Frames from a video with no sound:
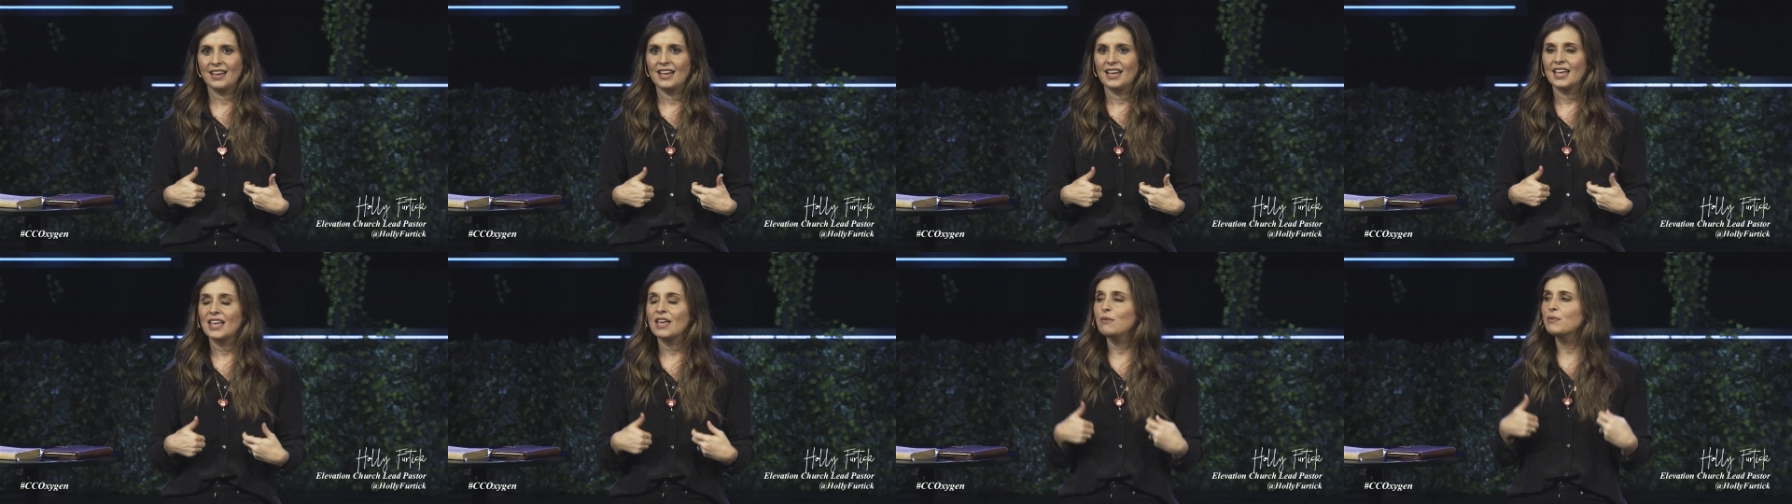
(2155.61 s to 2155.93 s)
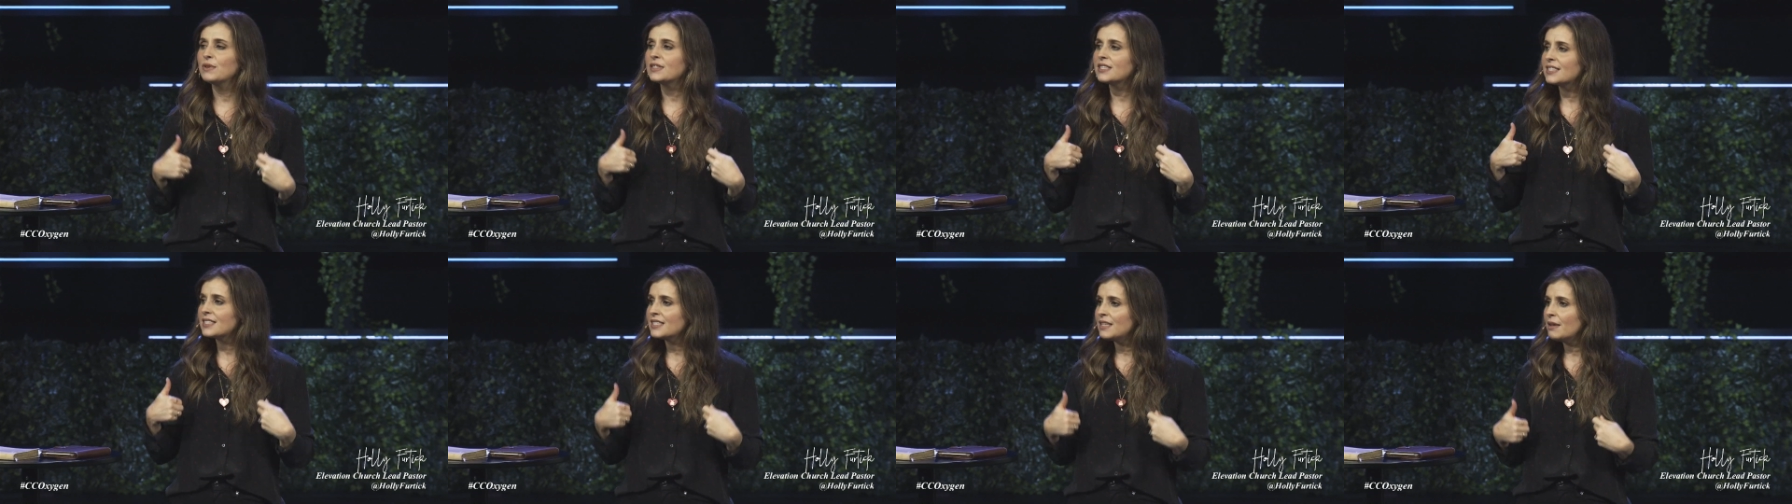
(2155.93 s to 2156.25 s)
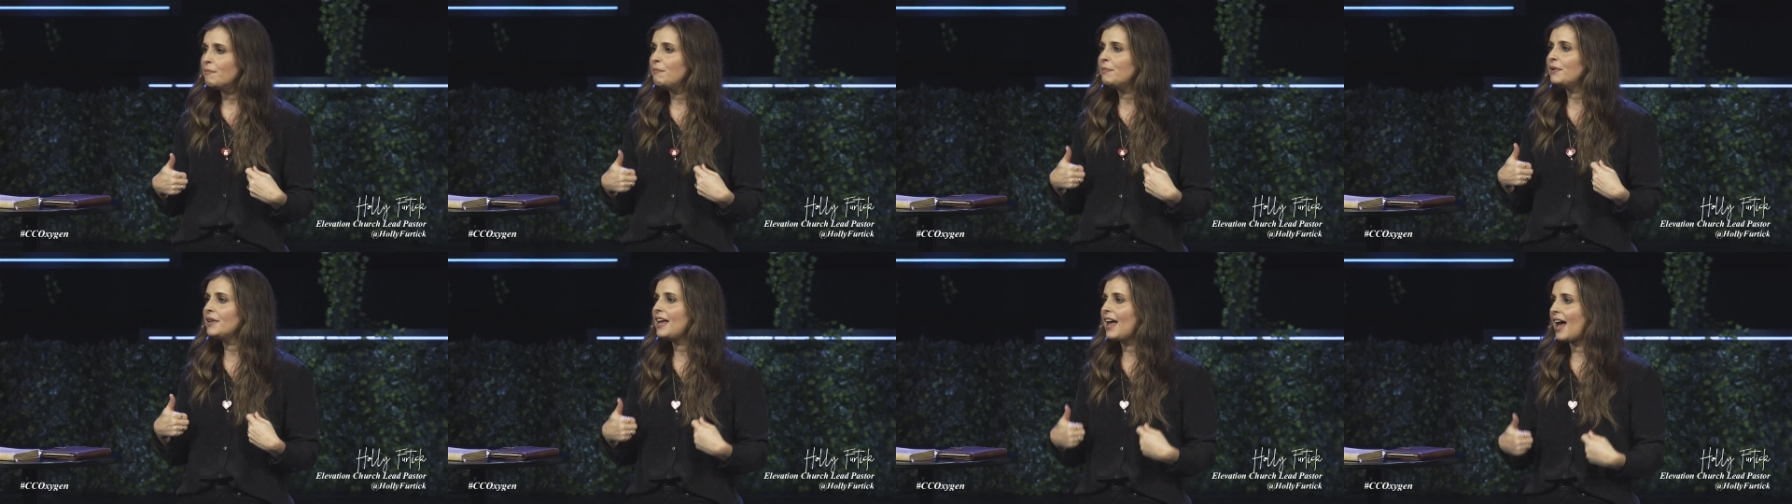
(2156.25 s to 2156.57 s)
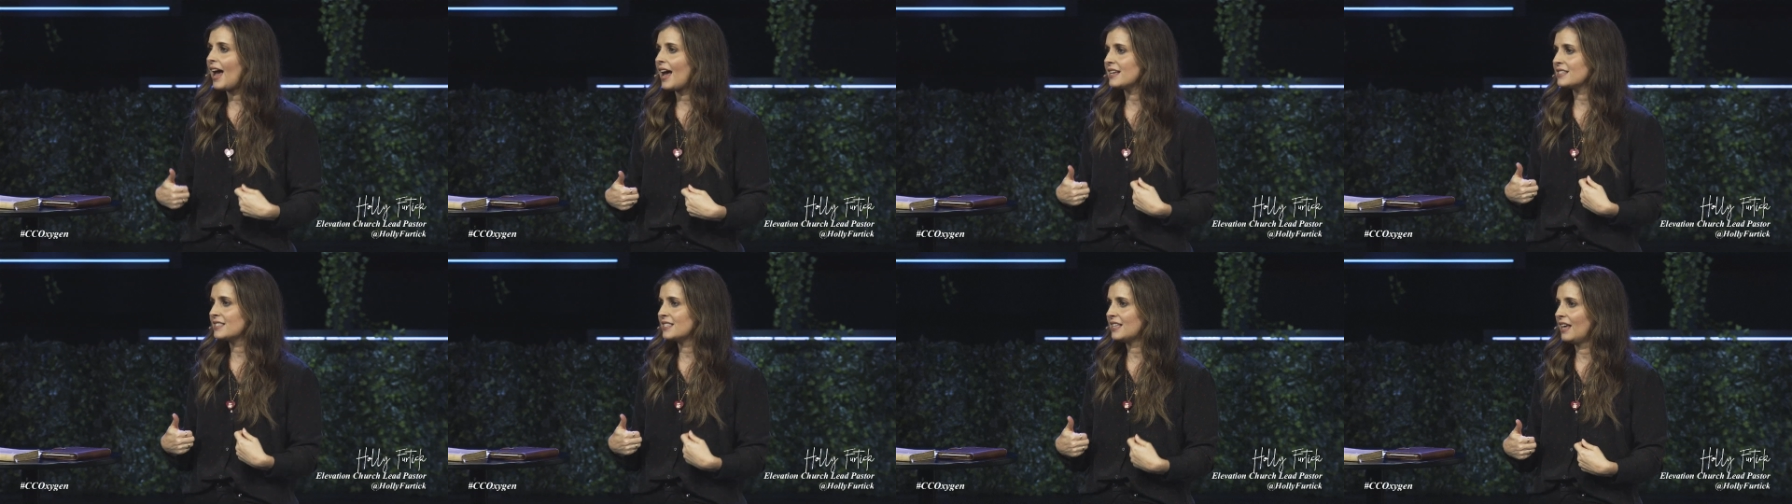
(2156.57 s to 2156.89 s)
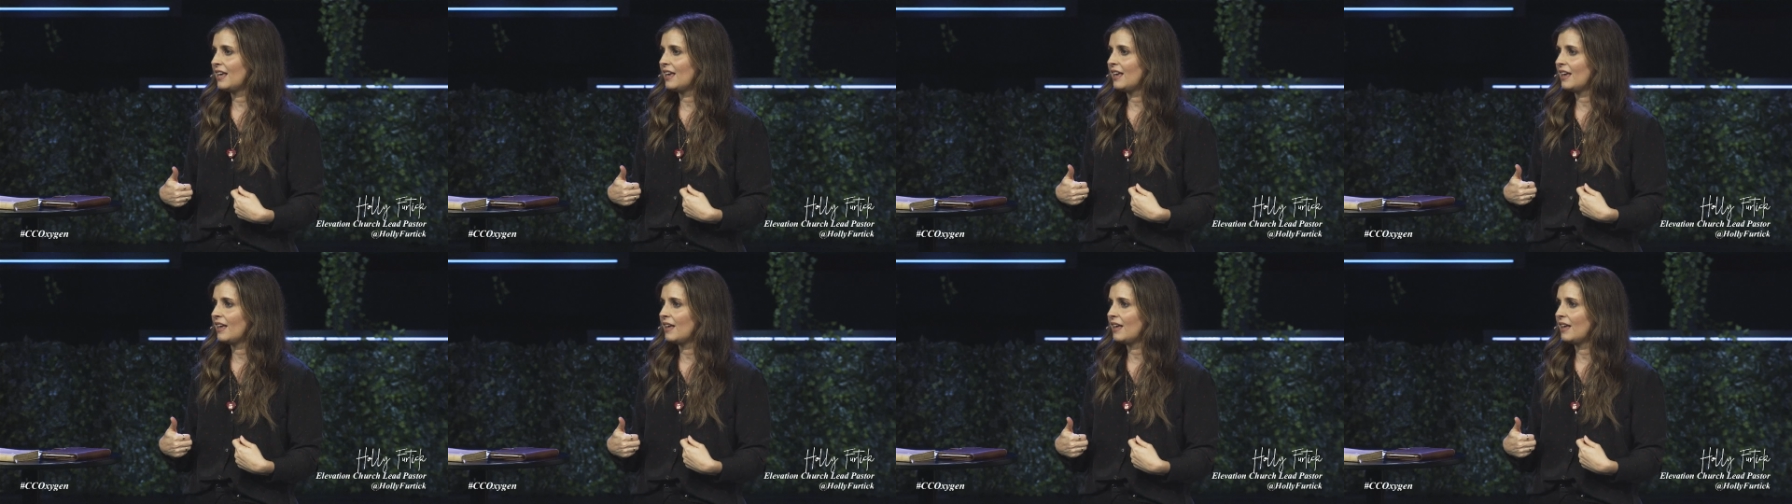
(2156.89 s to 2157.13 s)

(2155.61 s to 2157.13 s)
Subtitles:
He was simply asking